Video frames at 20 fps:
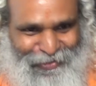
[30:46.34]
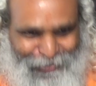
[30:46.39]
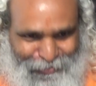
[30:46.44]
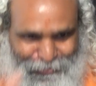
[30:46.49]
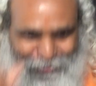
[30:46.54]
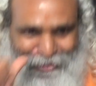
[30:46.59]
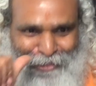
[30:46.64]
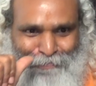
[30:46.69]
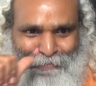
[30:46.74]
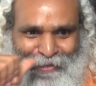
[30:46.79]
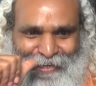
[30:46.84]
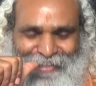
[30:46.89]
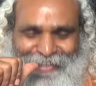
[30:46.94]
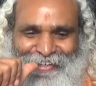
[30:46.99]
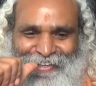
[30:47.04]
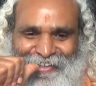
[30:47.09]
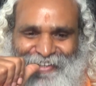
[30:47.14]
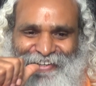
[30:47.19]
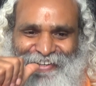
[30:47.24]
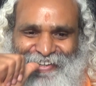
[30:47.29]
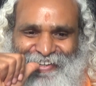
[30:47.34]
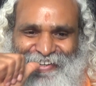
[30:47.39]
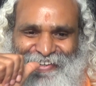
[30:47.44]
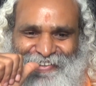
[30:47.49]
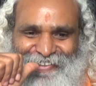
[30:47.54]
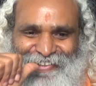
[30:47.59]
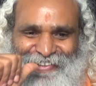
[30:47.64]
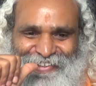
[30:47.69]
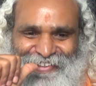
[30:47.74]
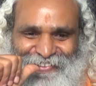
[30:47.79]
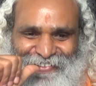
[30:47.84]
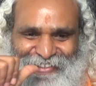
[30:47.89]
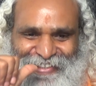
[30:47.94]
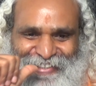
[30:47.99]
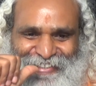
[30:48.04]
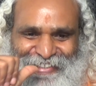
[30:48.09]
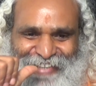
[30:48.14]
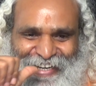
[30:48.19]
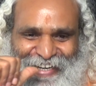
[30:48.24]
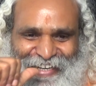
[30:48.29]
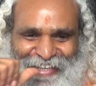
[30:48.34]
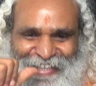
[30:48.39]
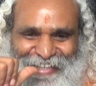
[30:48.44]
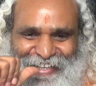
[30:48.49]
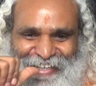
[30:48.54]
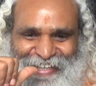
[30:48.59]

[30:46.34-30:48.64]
Which spirit? You understand?